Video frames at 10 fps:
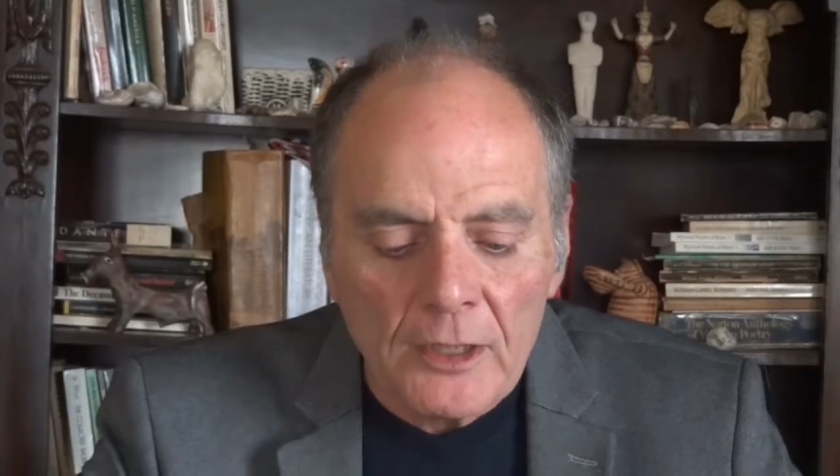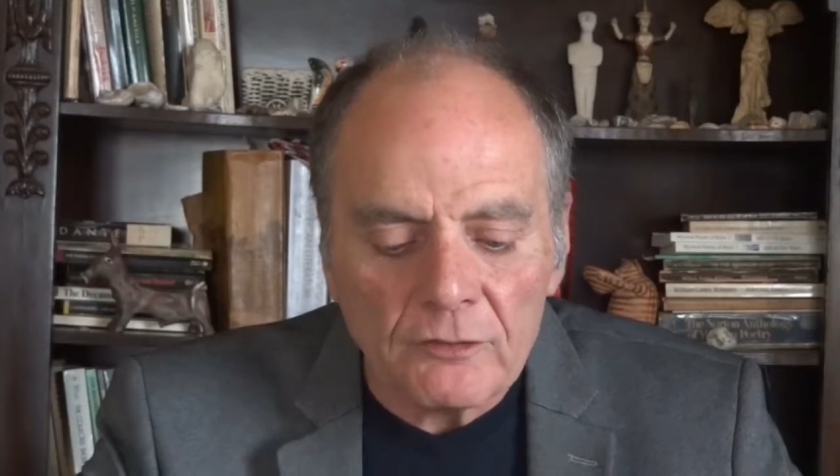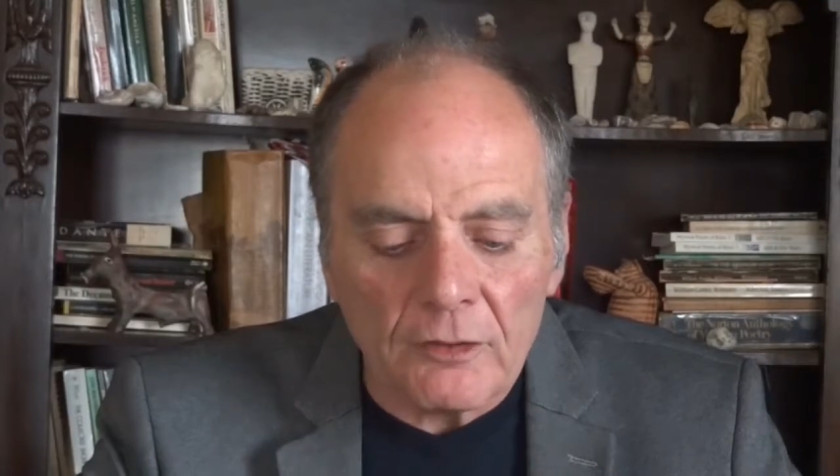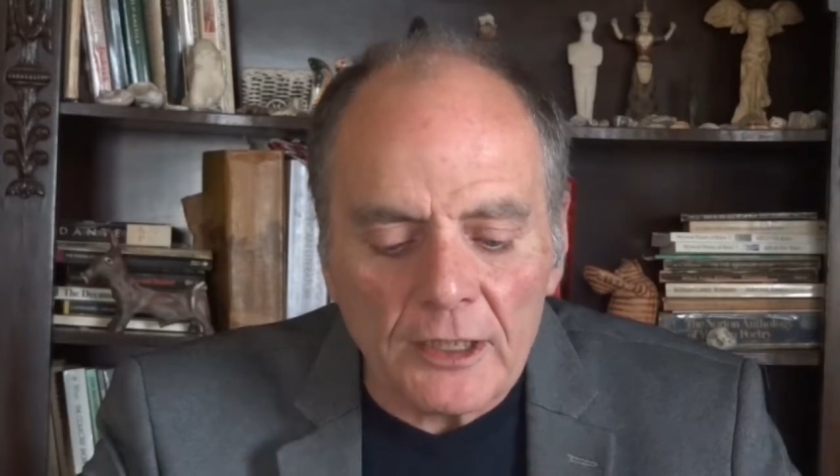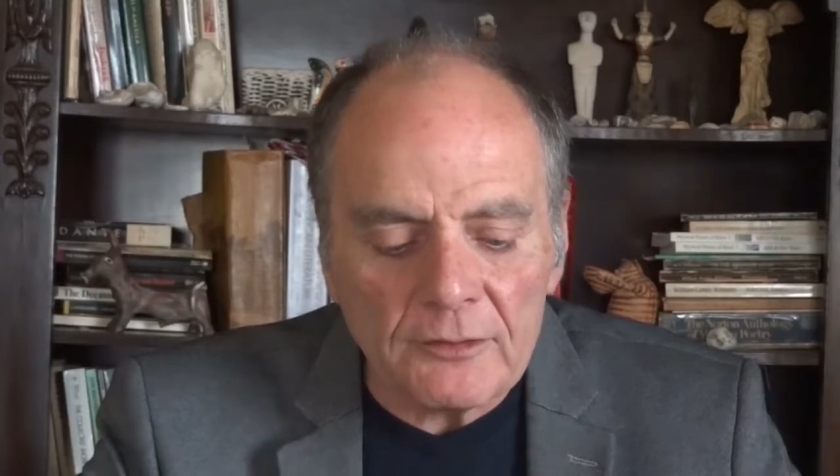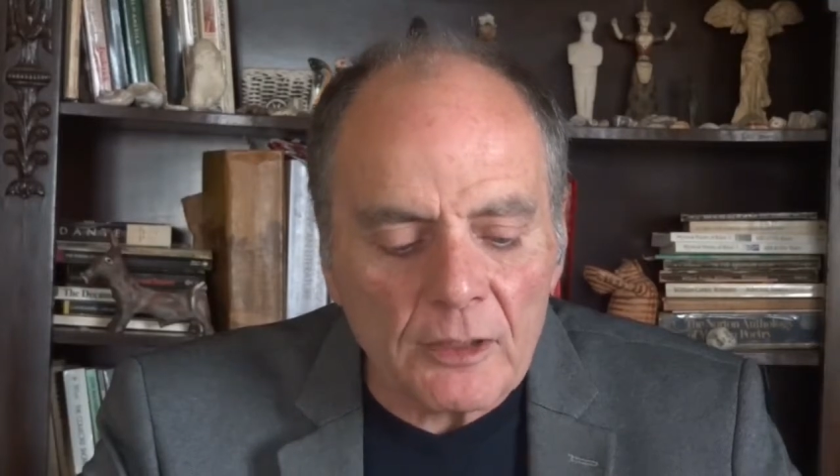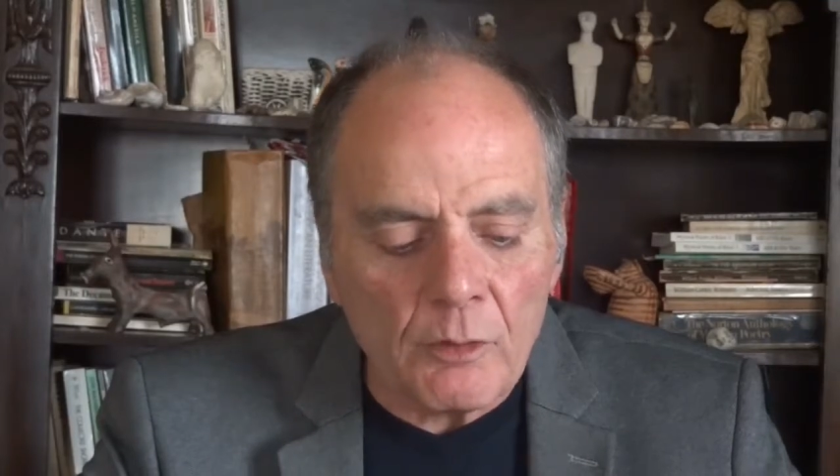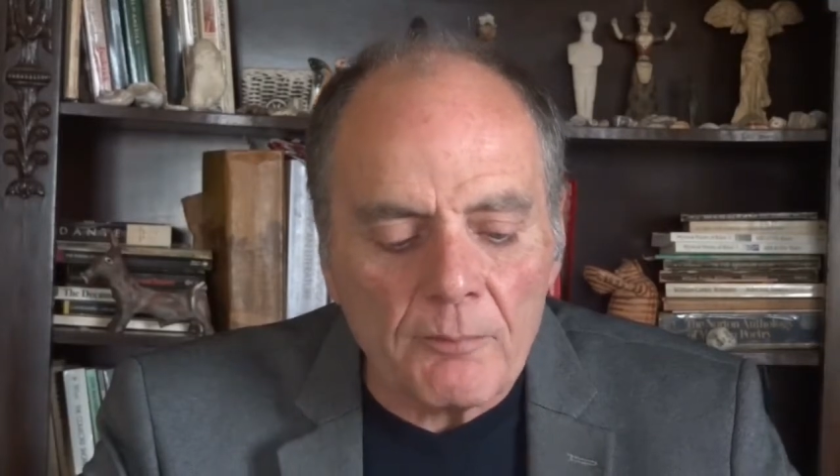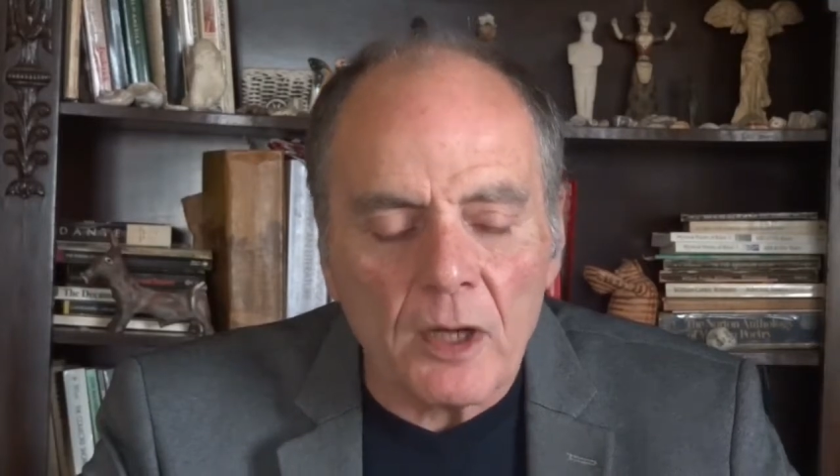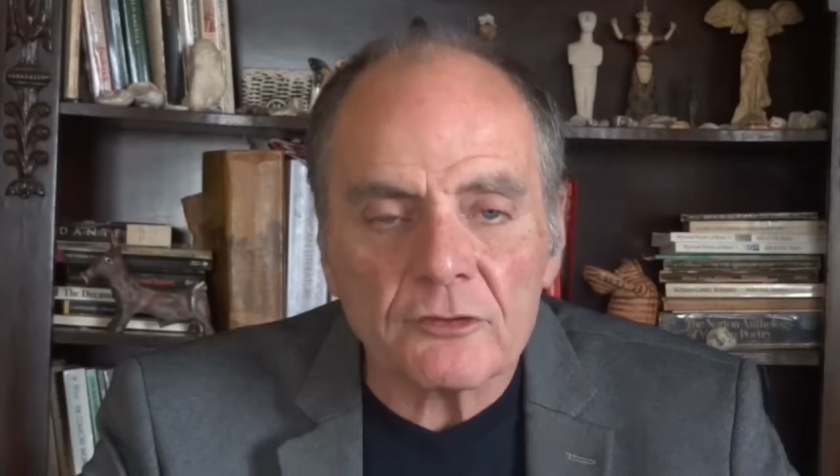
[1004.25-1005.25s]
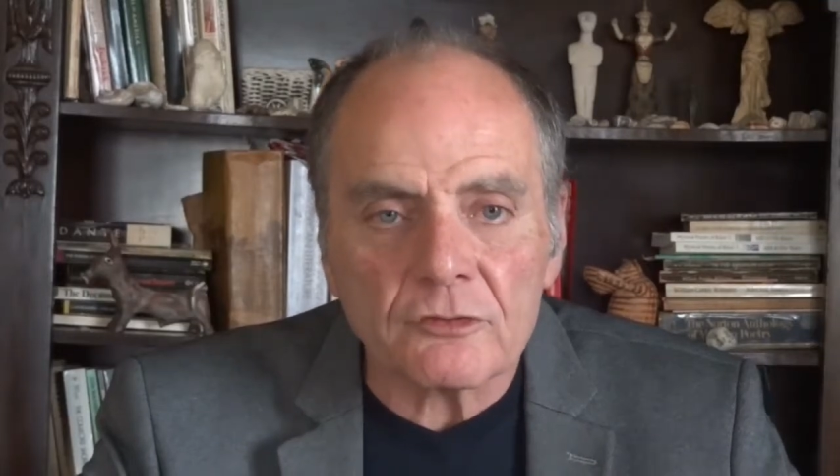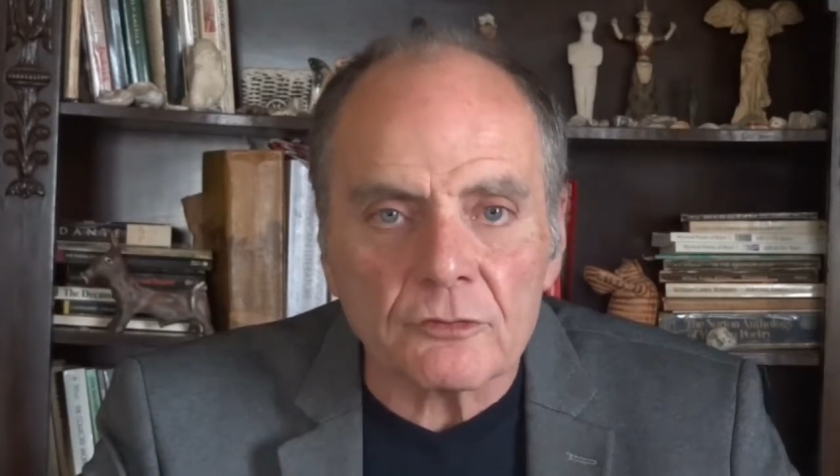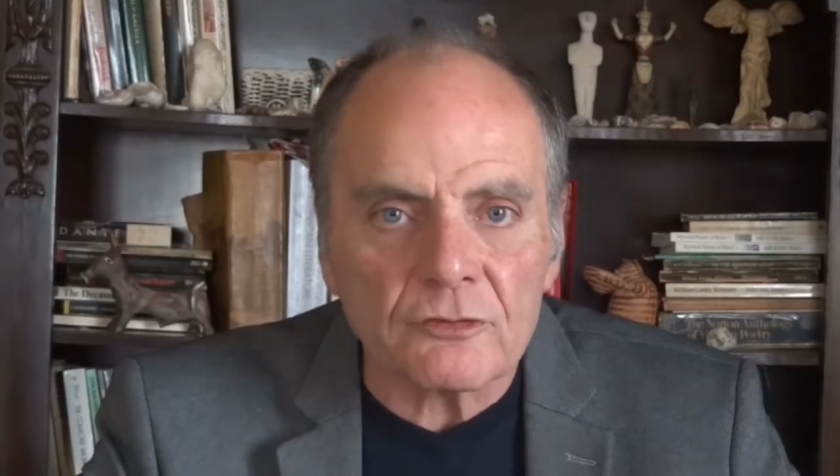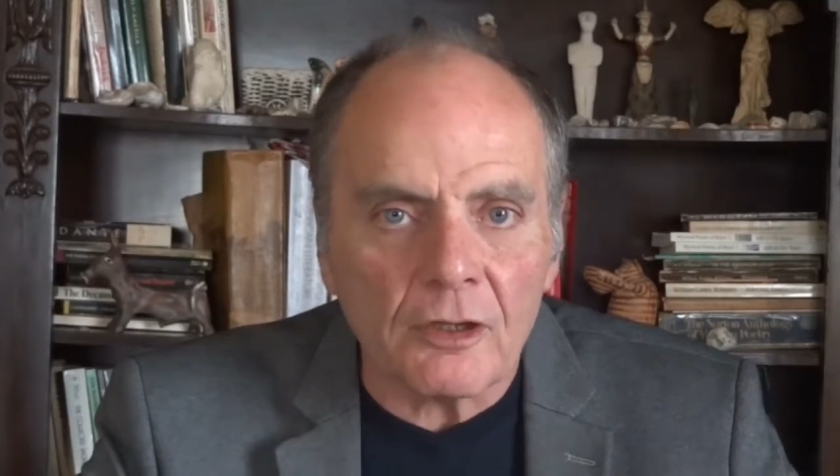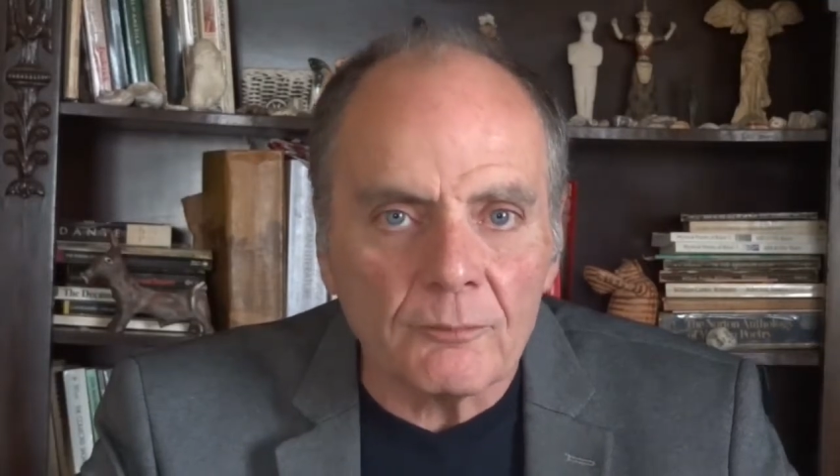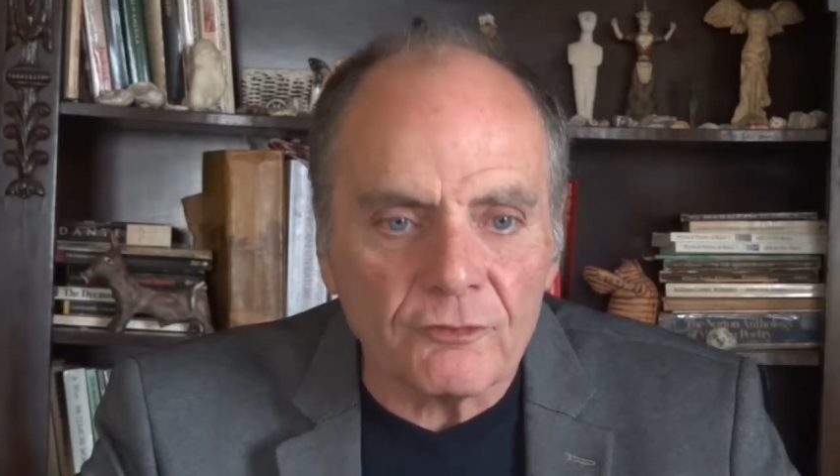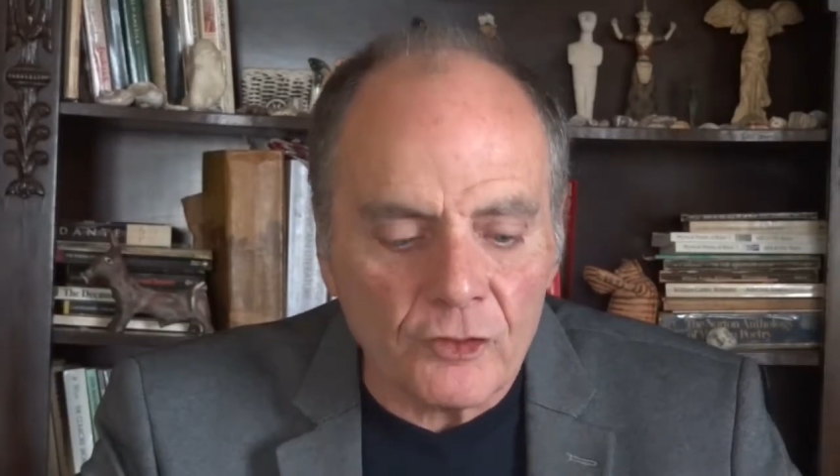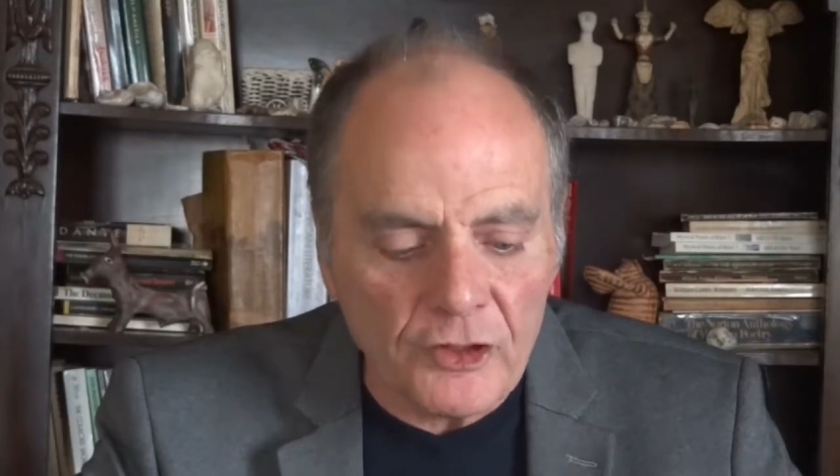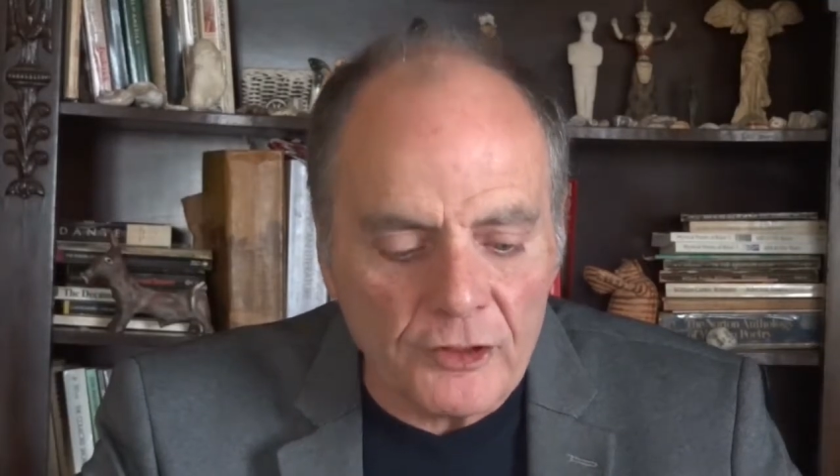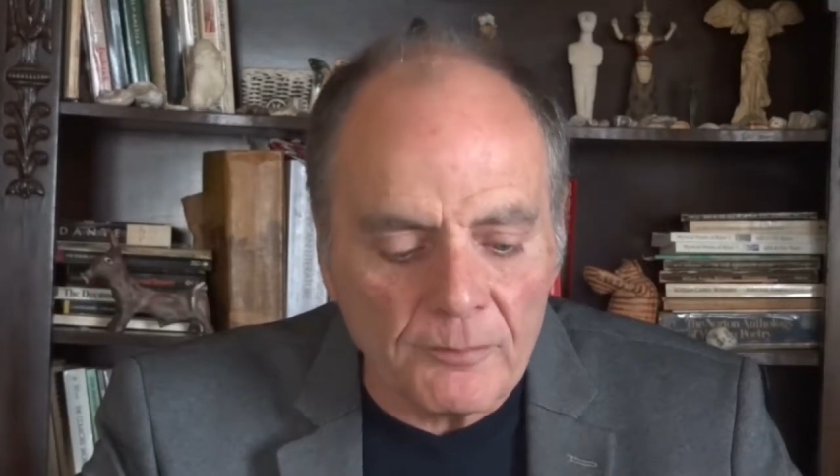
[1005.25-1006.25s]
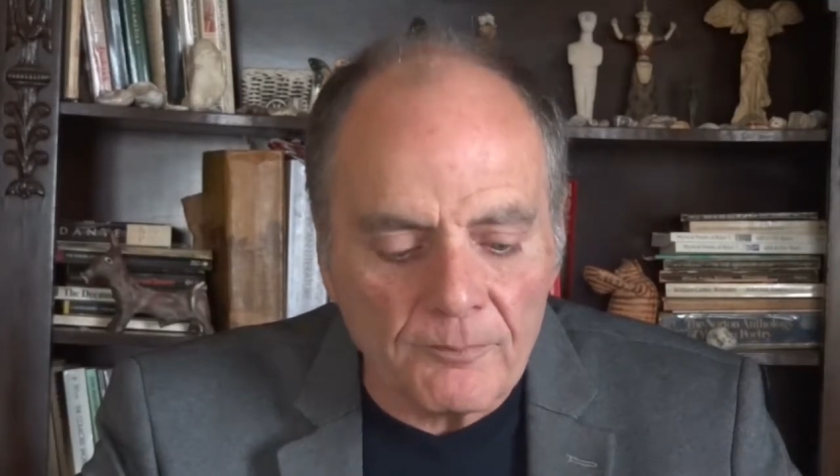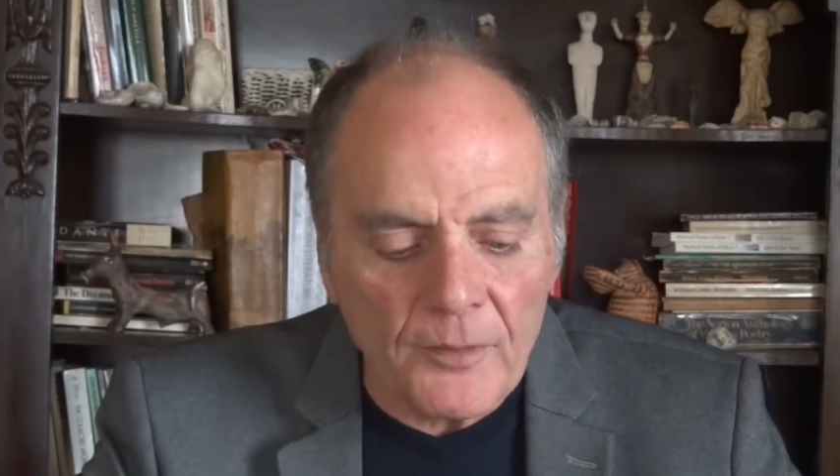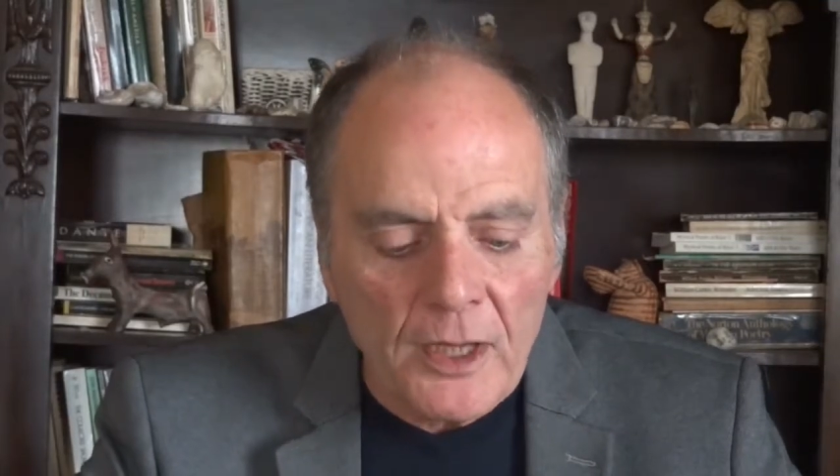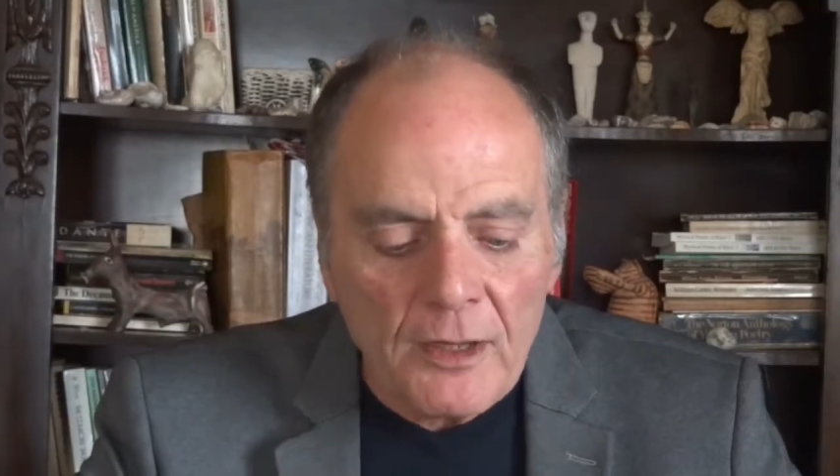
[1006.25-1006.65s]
Tonight they were monsters come for him,